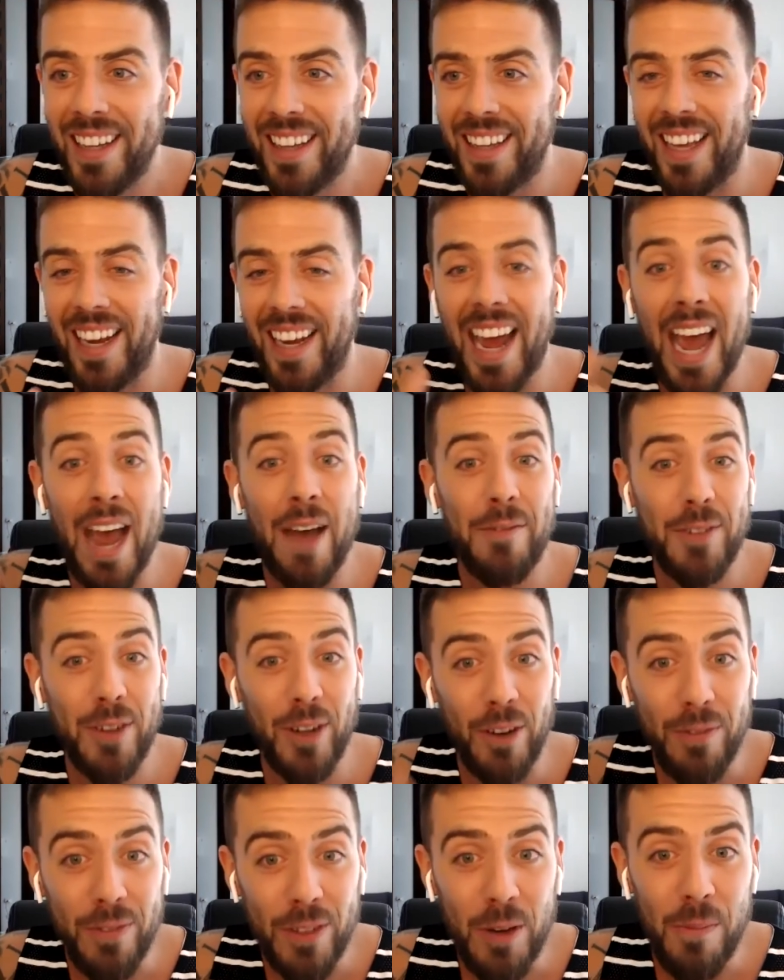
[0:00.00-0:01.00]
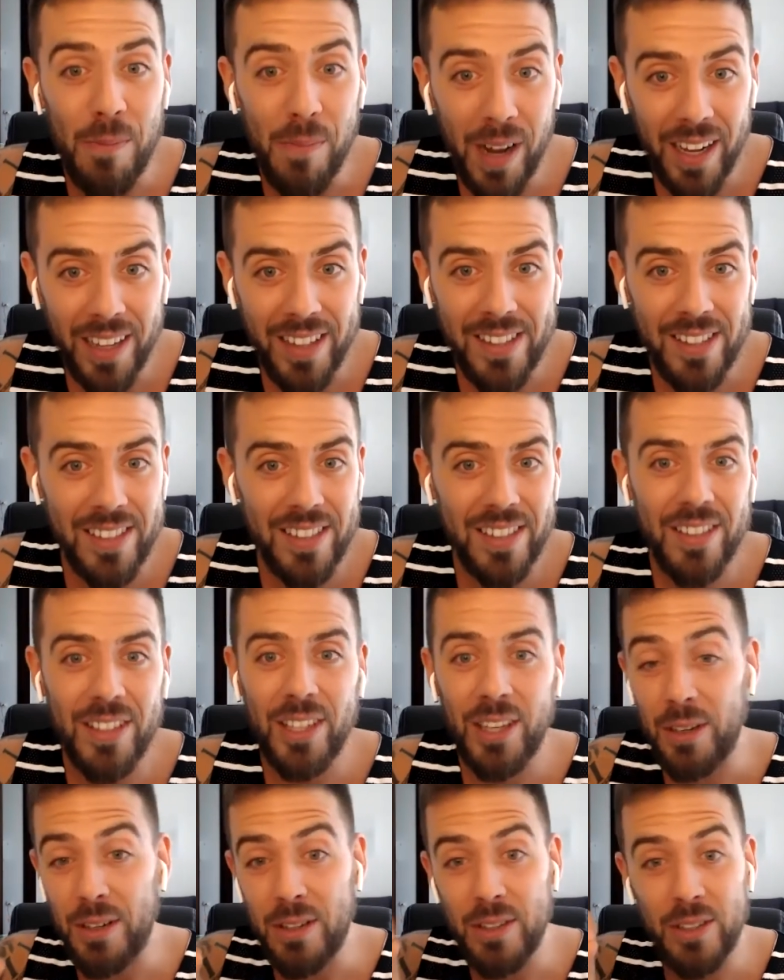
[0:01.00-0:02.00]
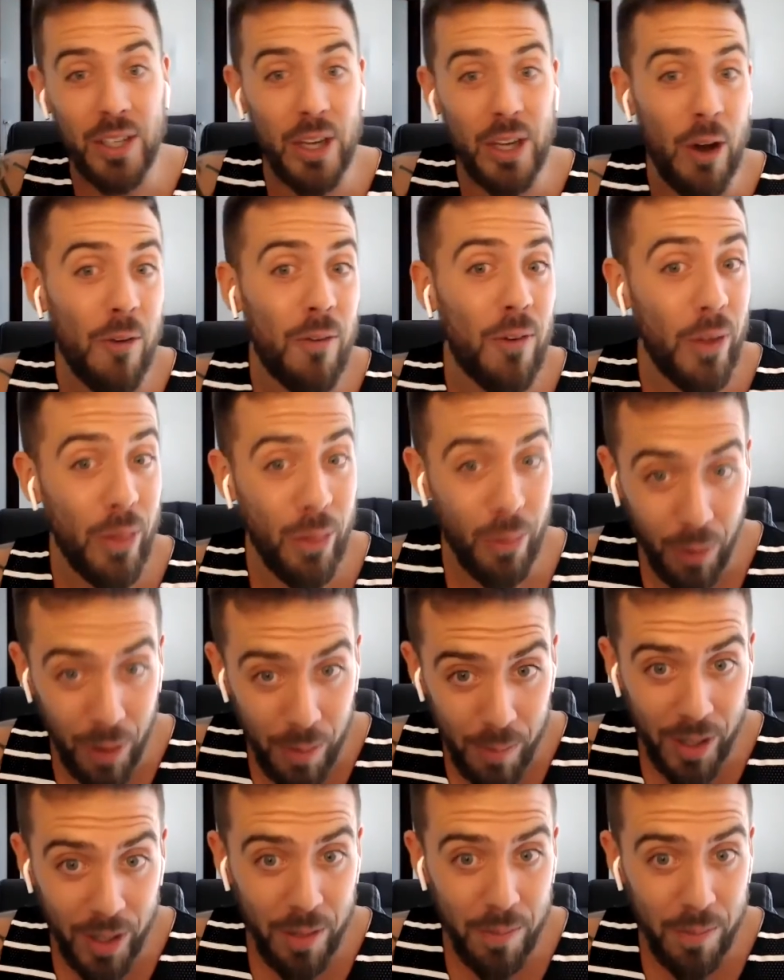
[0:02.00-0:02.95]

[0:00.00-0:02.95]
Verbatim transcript: then after a few months you know usually go for a three month